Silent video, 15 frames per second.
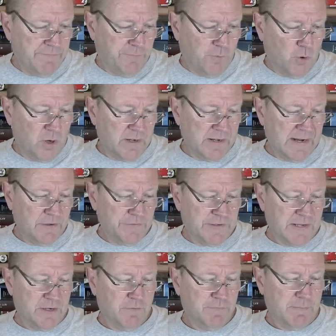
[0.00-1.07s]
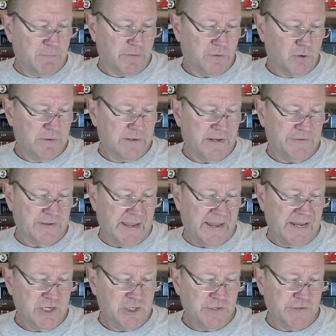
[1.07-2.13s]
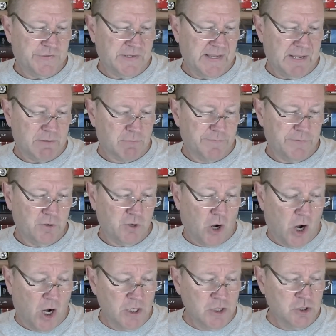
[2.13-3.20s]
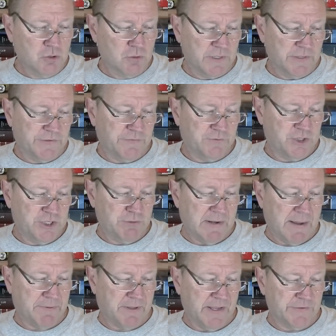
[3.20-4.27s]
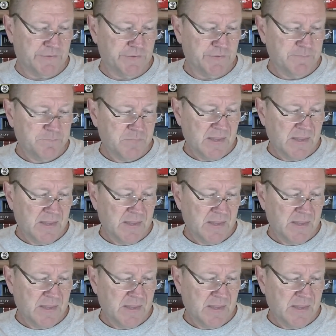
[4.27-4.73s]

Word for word: Ford announced on November 3rd that his agency had reviewed hundreds of GRAP cases